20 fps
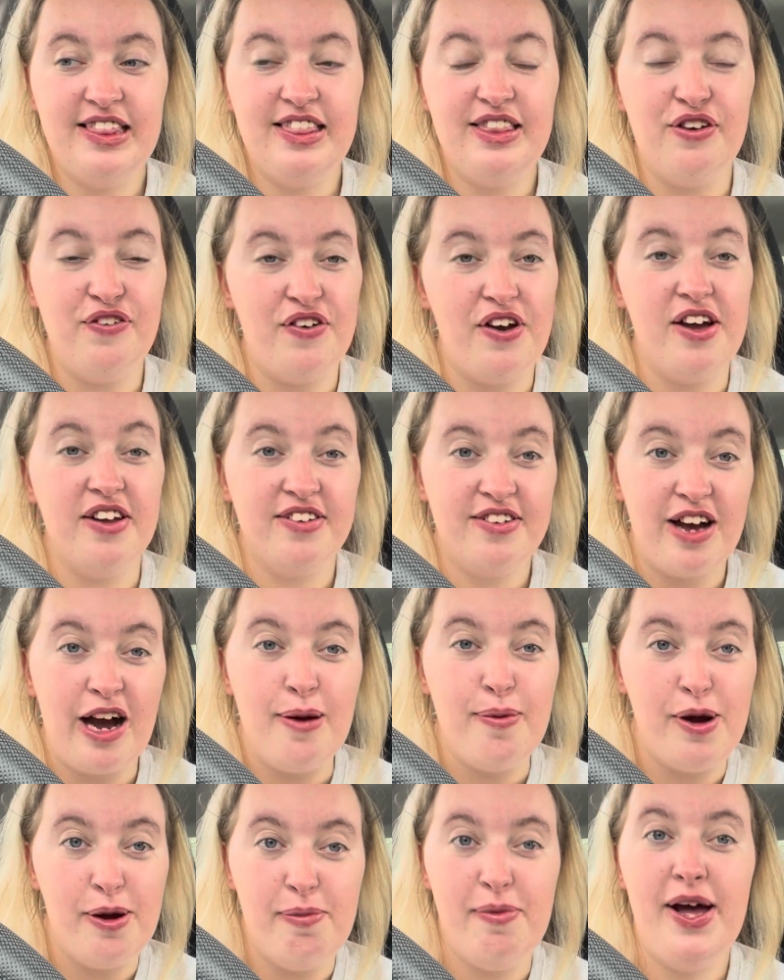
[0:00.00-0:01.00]
the first
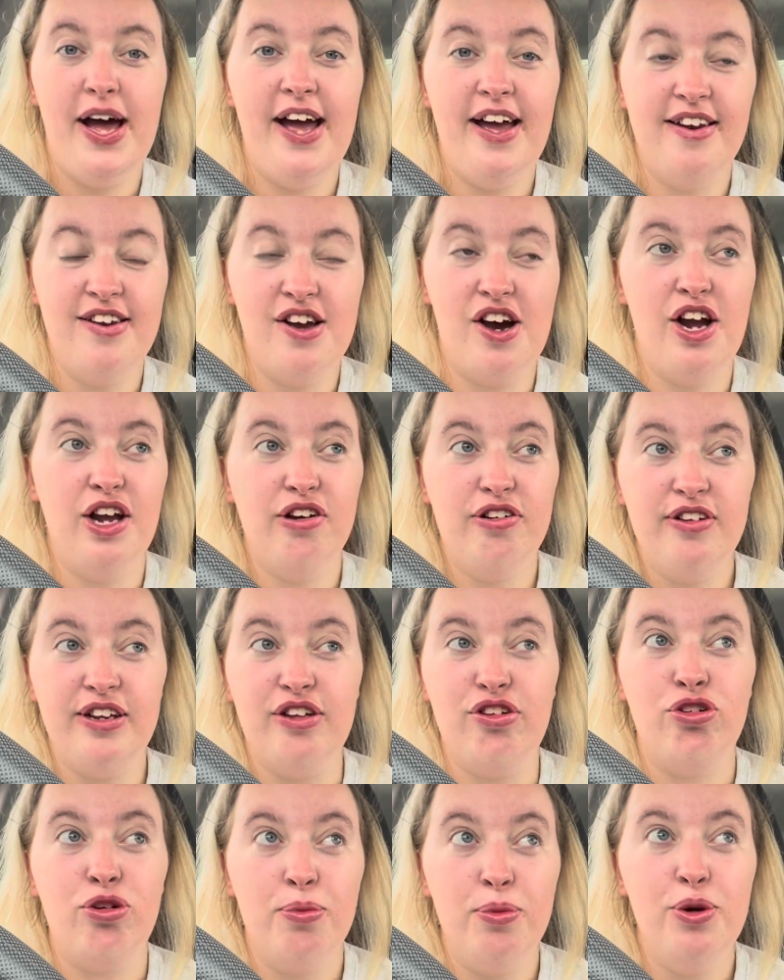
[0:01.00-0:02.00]
time I met Niall.
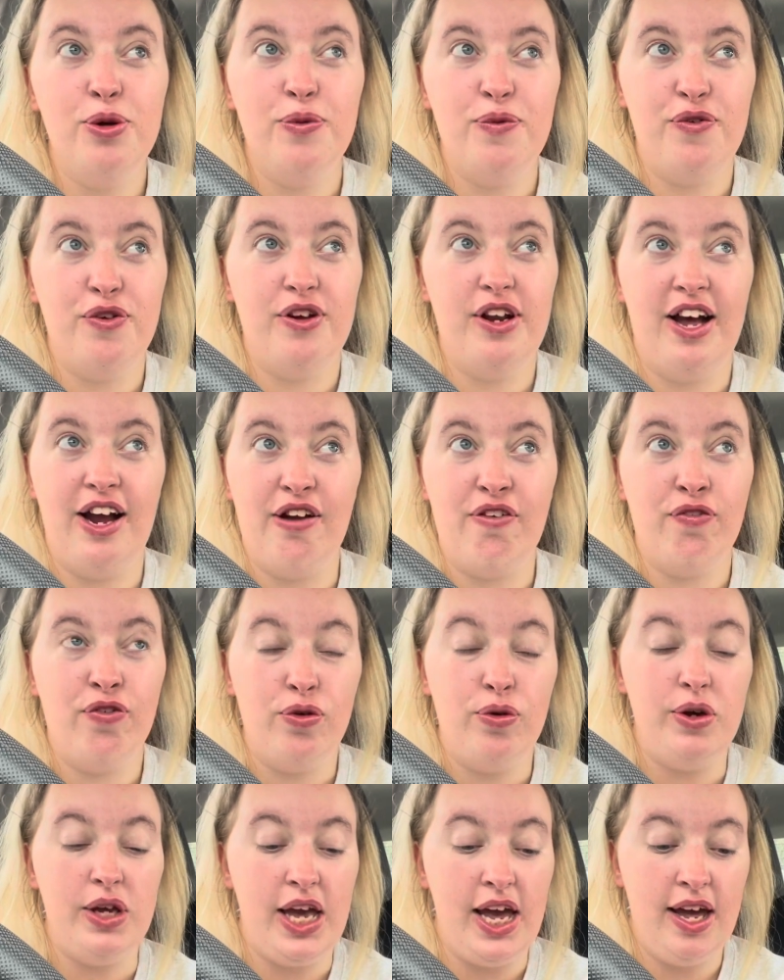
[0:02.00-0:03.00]
It's coming up for like
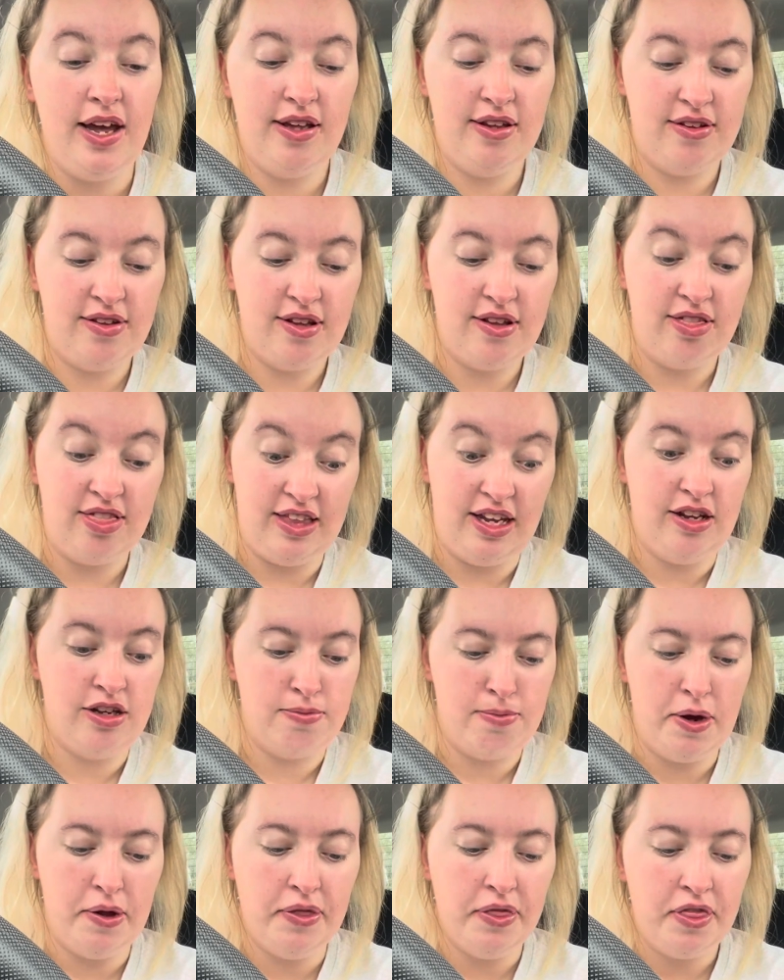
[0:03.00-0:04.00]
4 years this
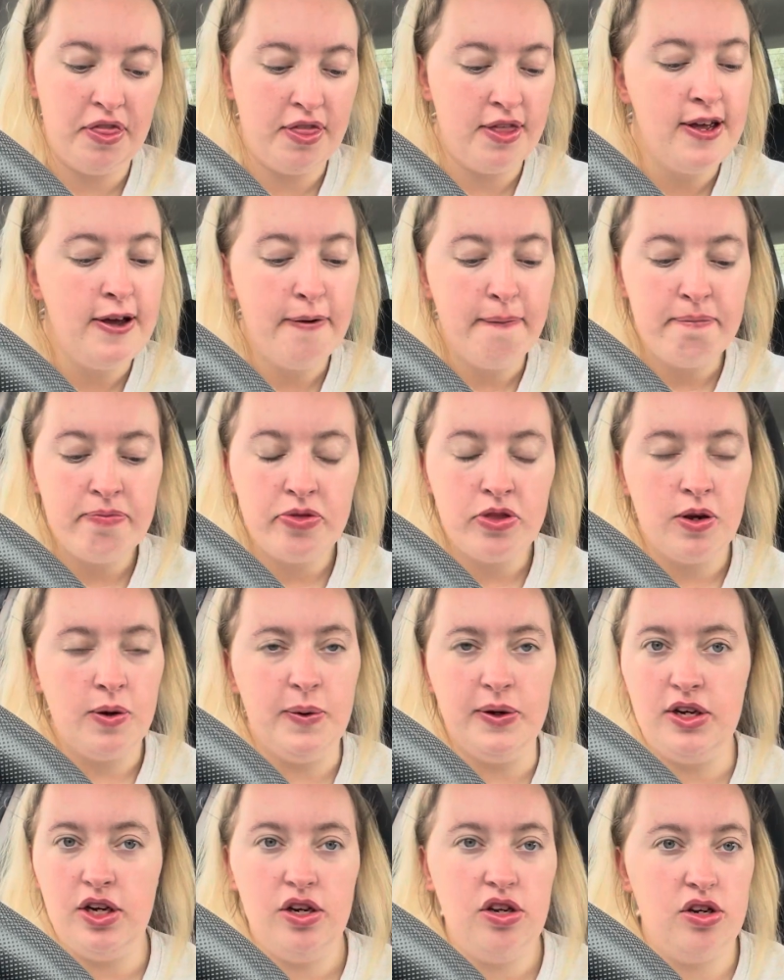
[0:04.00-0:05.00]
month,
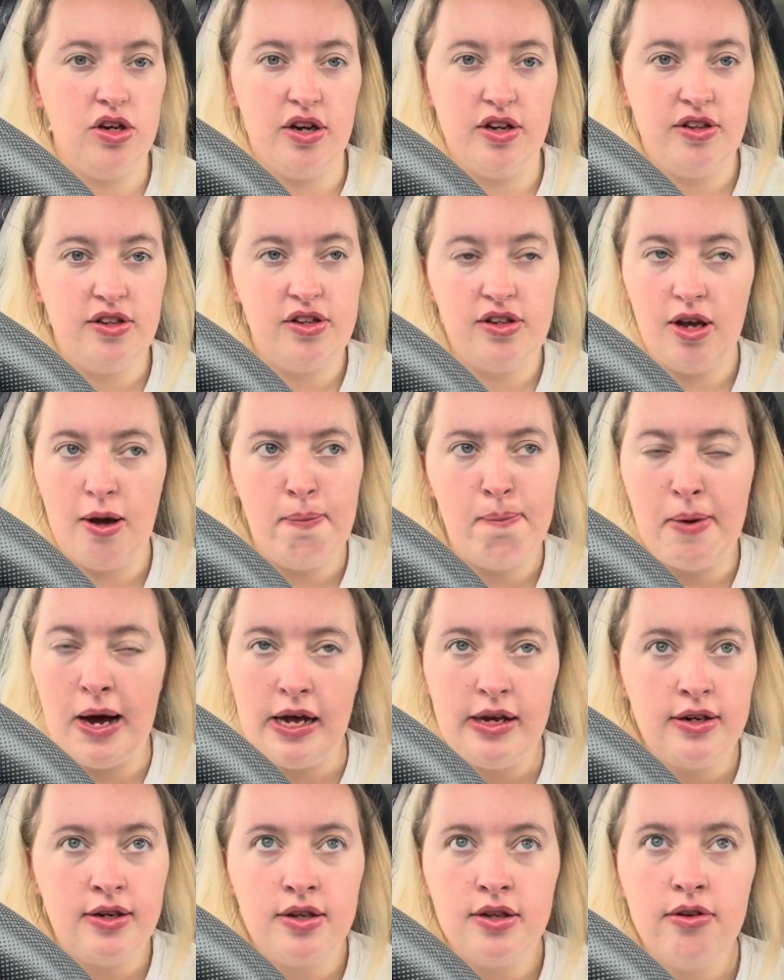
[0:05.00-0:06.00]
which is just
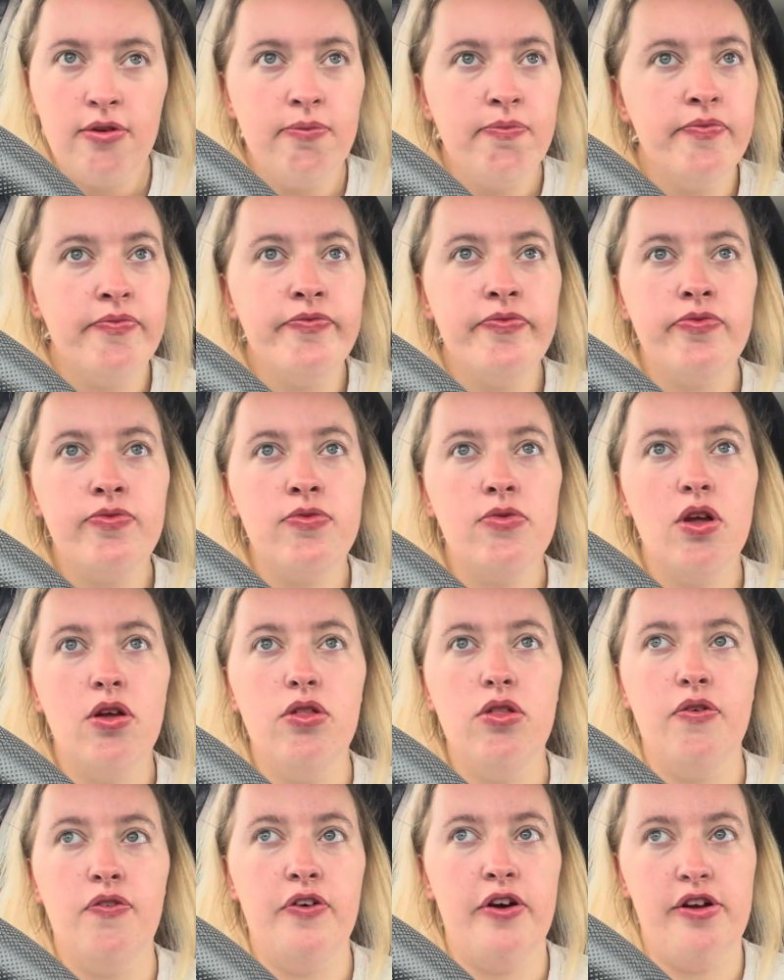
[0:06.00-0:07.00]
mad.
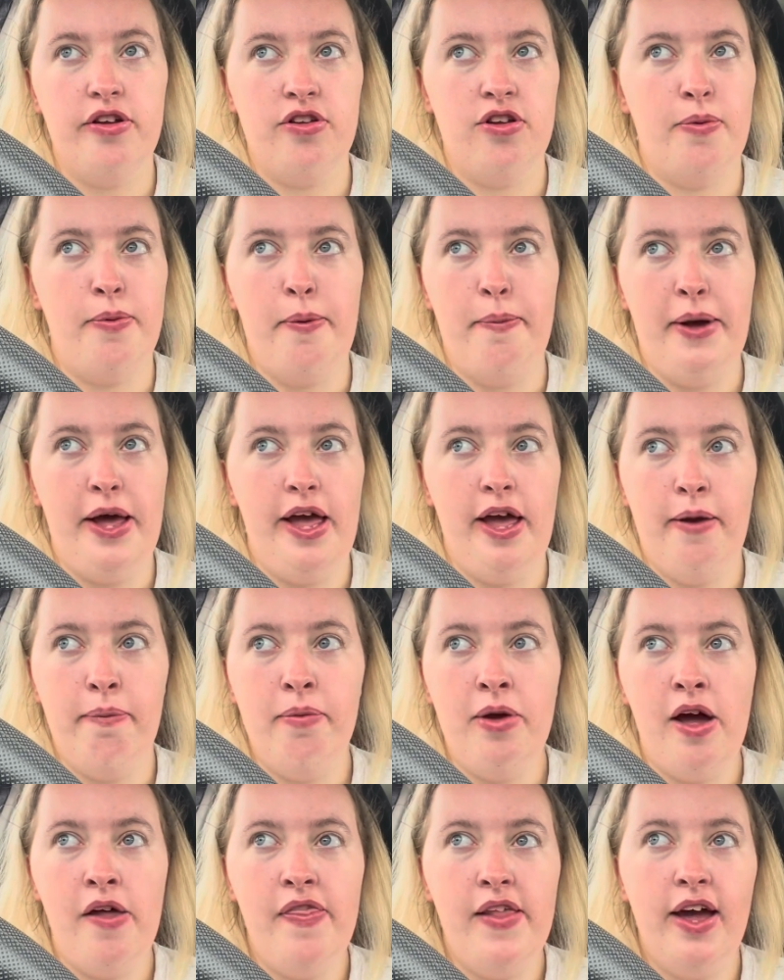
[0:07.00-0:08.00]
The first time I met
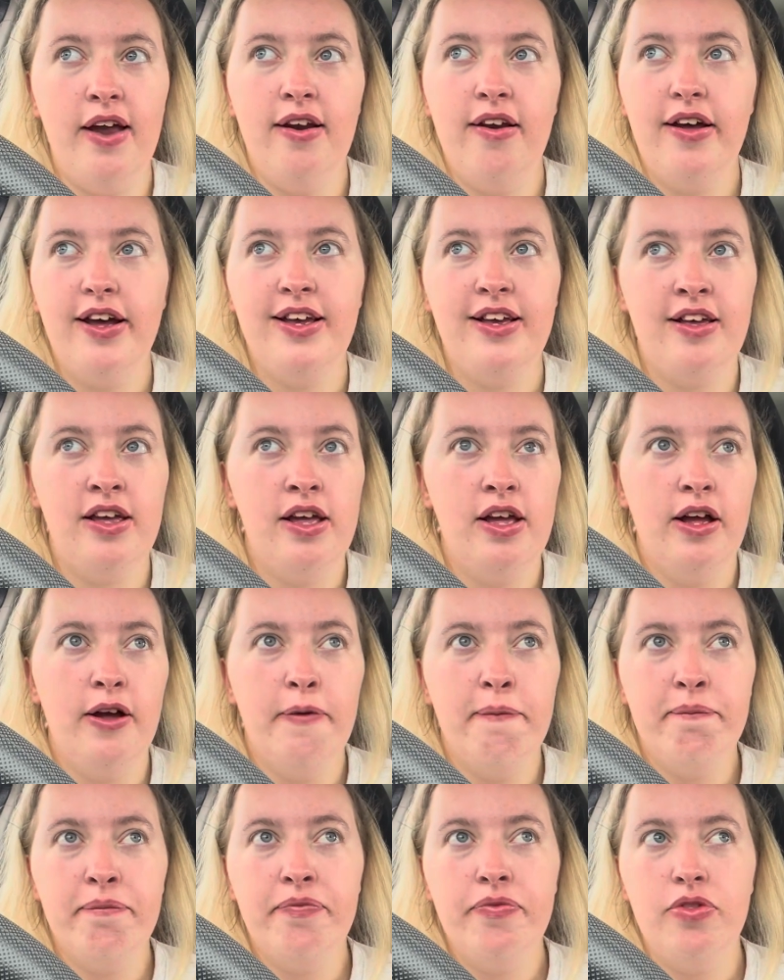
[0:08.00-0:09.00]
him, and then like
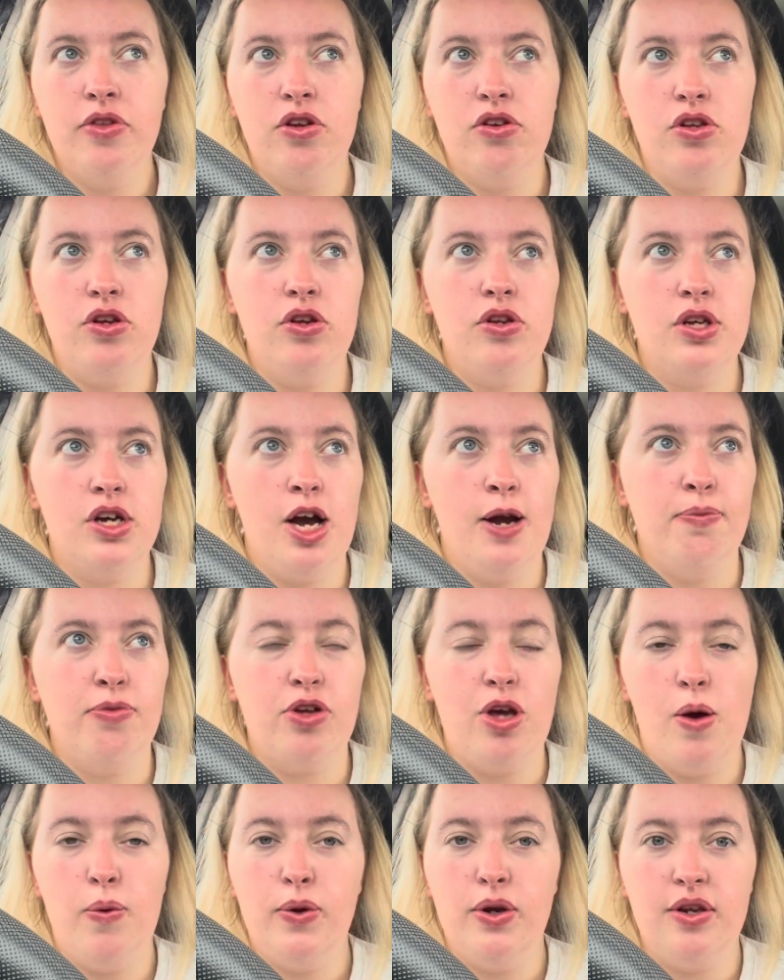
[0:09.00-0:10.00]
2 times
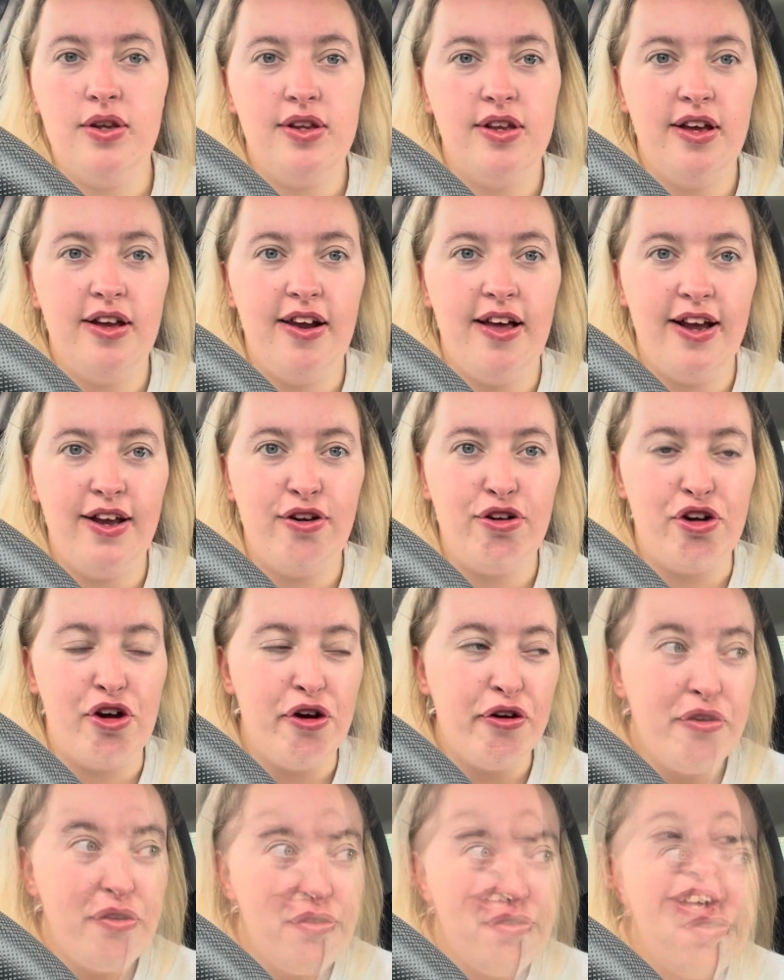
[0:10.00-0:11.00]
going to like
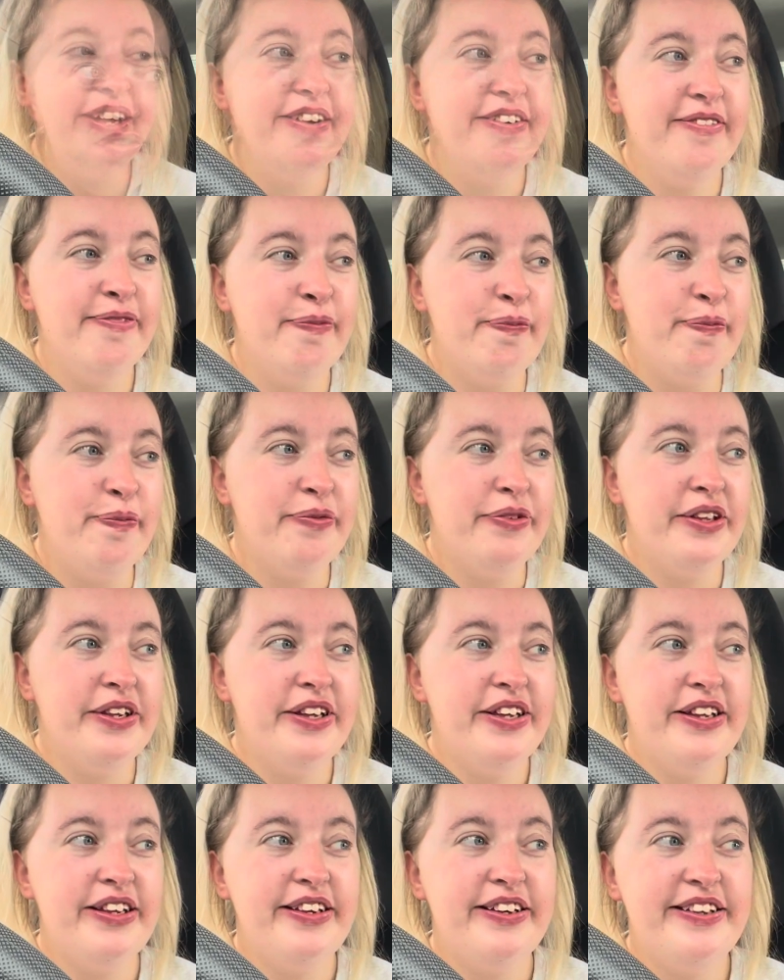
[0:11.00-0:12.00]
golf, and then
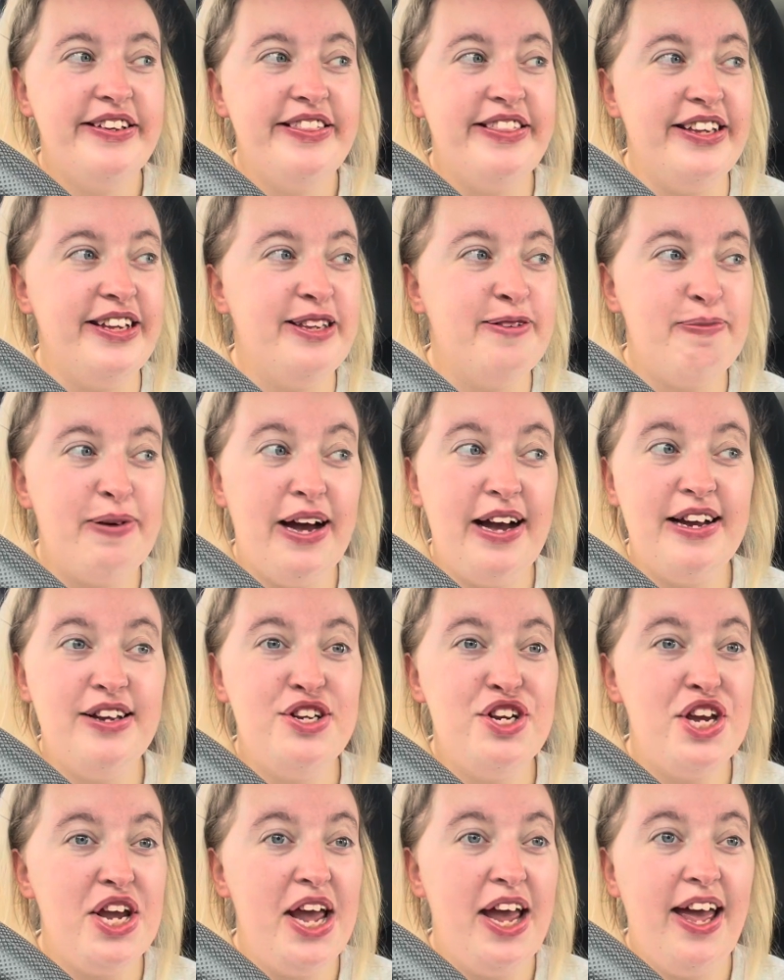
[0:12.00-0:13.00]
this past
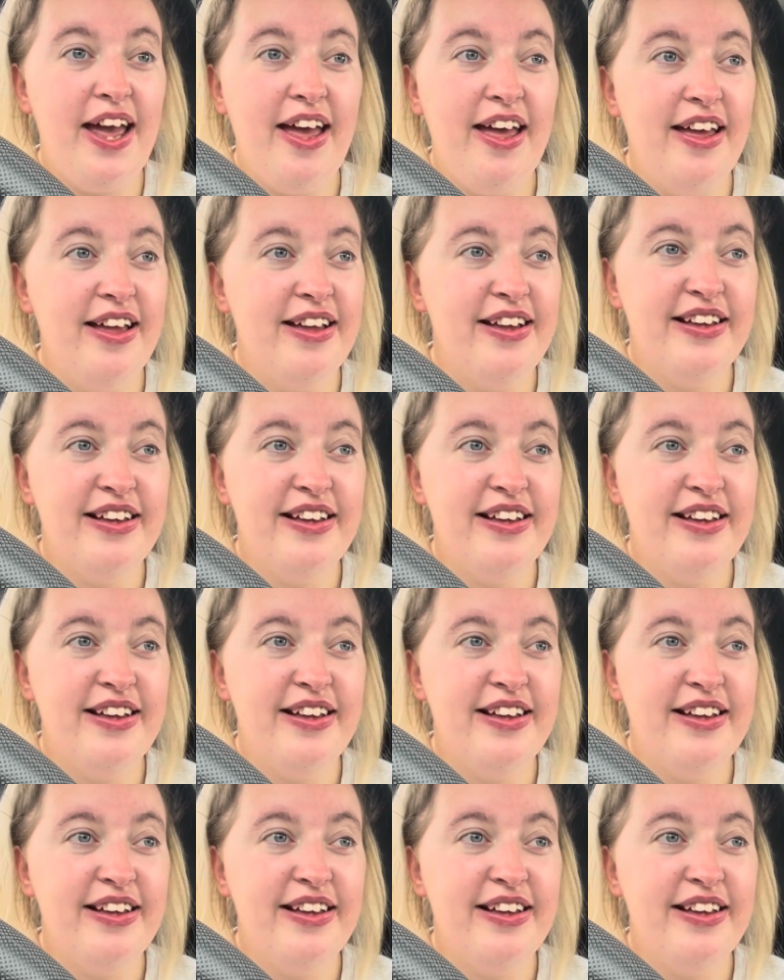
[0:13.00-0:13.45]
year